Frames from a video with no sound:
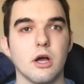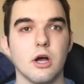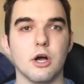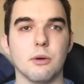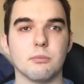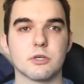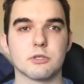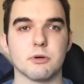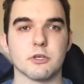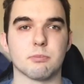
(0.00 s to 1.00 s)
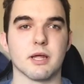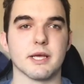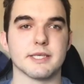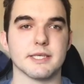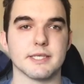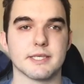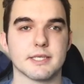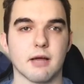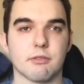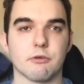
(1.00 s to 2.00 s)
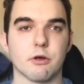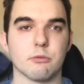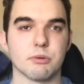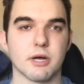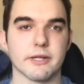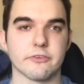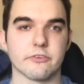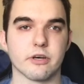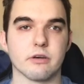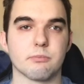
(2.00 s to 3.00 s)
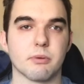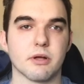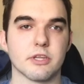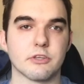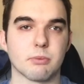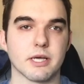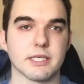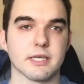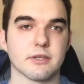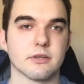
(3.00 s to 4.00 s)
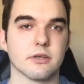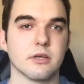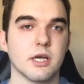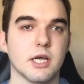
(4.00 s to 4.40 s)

because most places had their own brand stuff, but this place had a